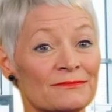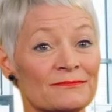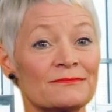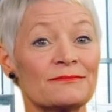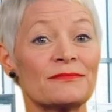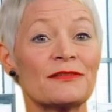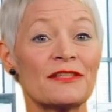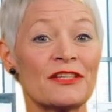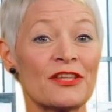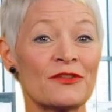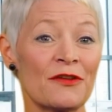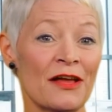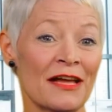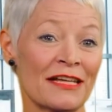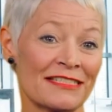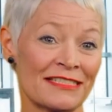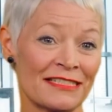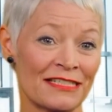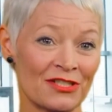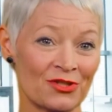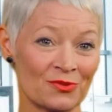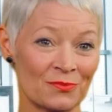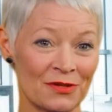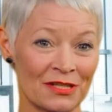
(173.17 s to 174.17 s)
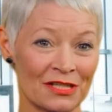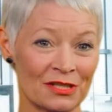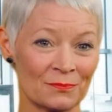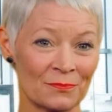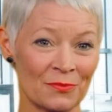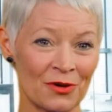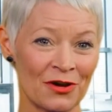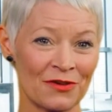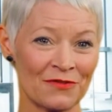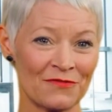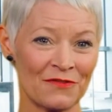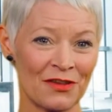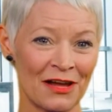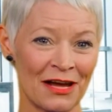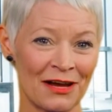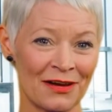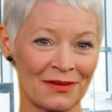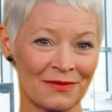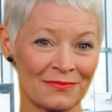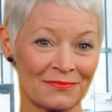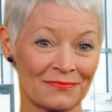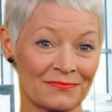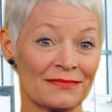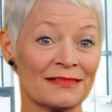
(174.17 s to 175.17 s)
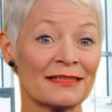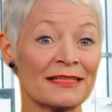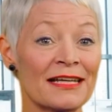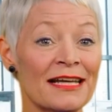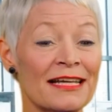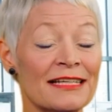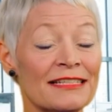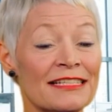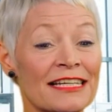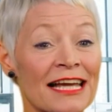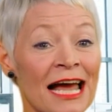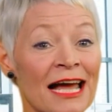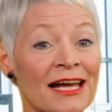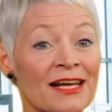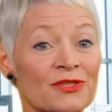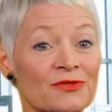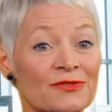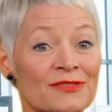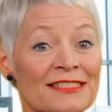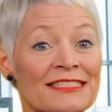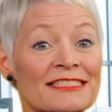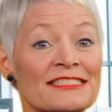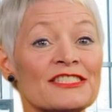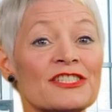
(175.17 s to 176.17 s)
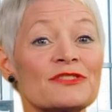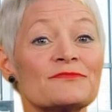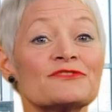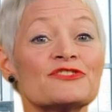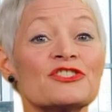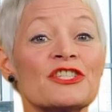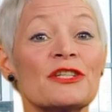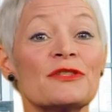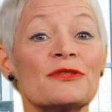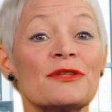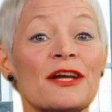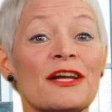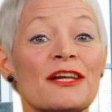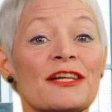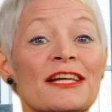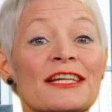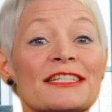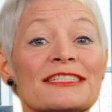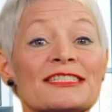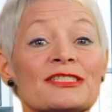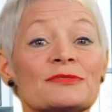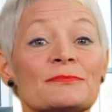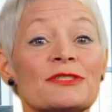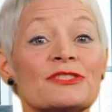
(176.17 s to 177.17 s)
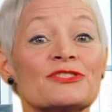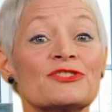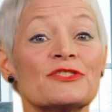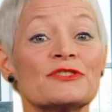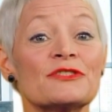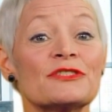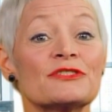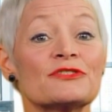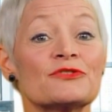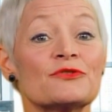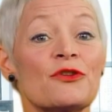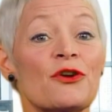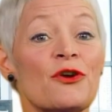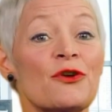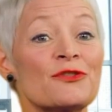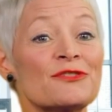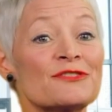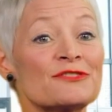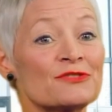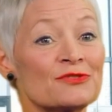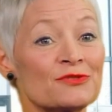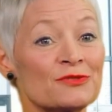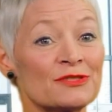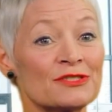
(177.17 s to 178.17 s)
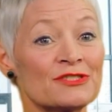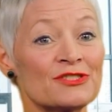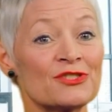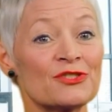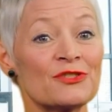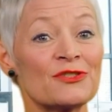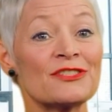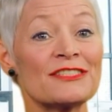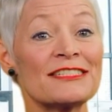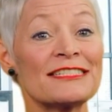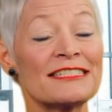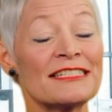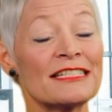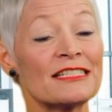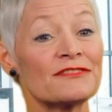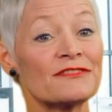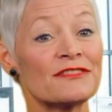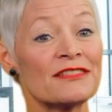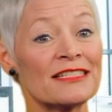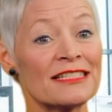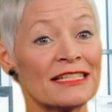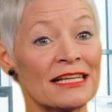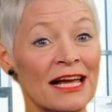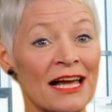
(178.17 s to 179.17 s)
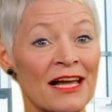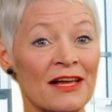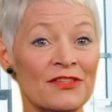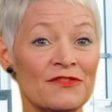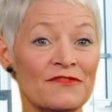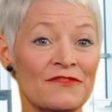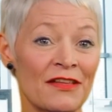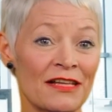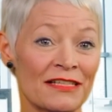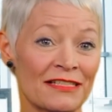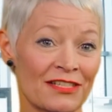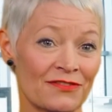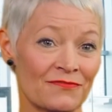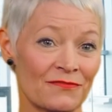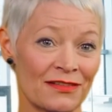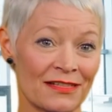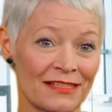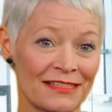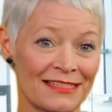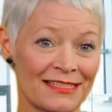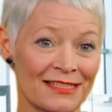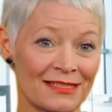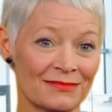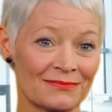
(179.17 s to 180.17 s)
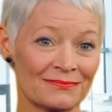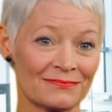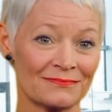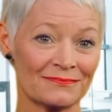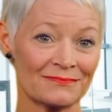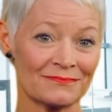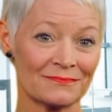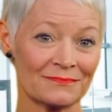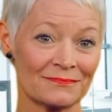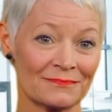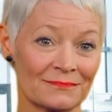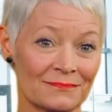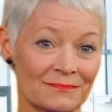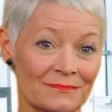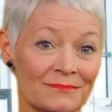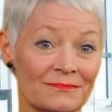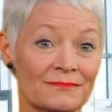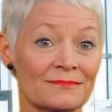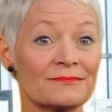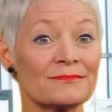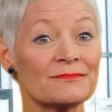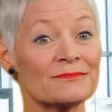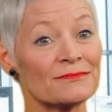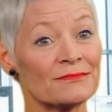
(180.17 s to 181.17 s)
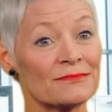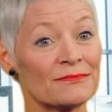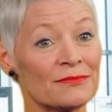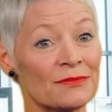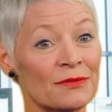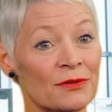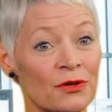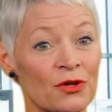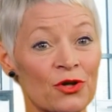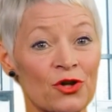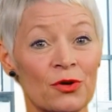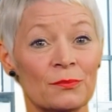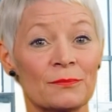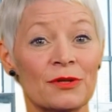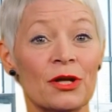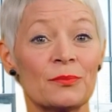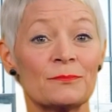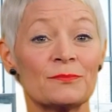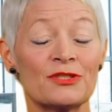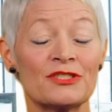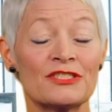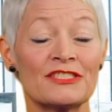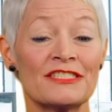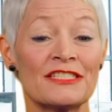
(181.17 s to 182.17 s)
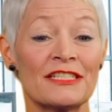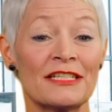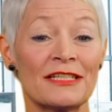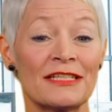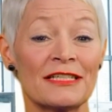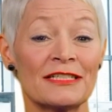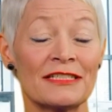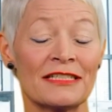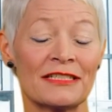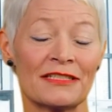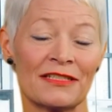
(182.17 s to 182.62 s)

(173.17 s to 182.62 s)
the device's risk profile and the adequacy of general and special controls to ensure safety and effectiveness. You may pursue a de